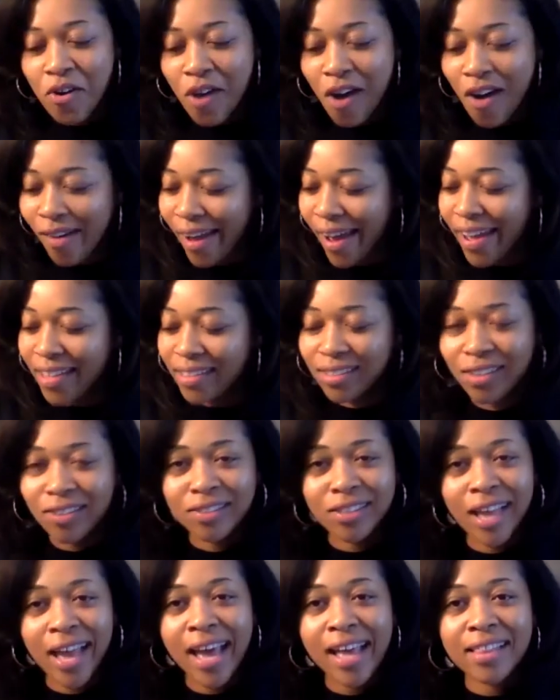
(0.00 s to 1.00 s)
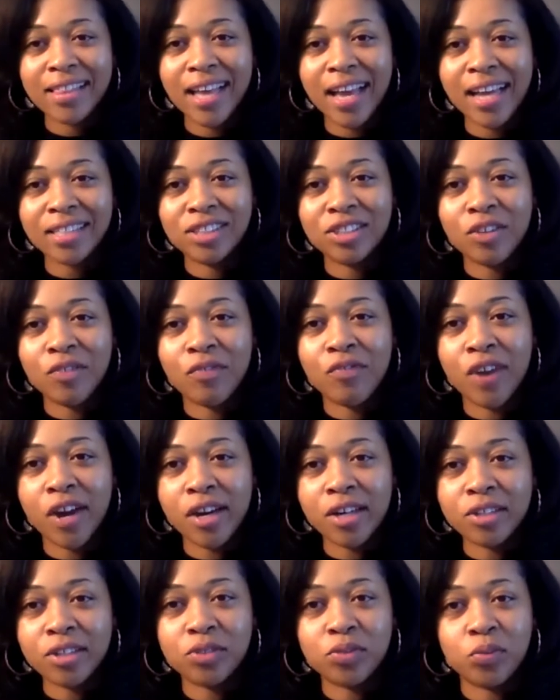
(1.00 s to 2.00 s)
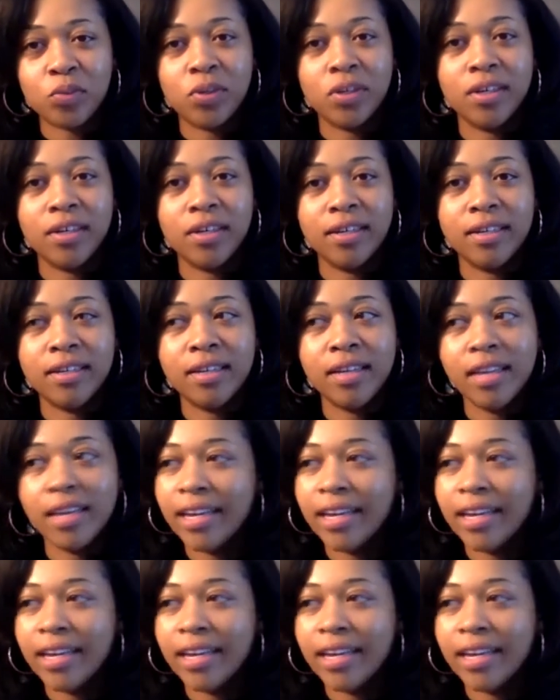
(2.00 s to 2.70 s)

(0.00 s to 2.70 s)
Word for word: okay, so that that's your first one,